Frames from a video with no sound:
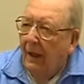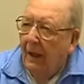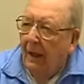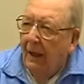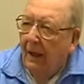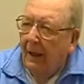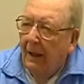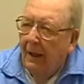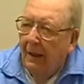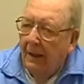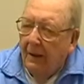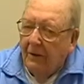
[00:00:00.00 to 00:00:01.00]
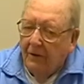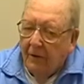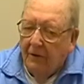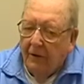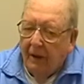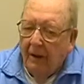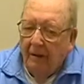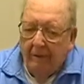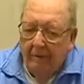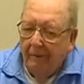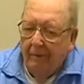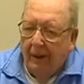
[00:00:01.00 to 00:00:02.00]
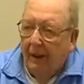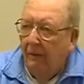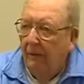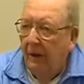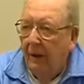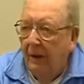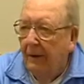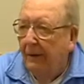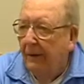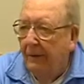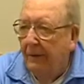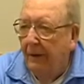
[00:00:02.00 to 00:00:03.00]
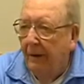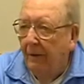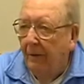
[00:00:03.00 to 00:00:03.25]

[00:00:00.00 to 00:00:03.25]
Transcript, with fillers: uh, assisting whatever. Uh, did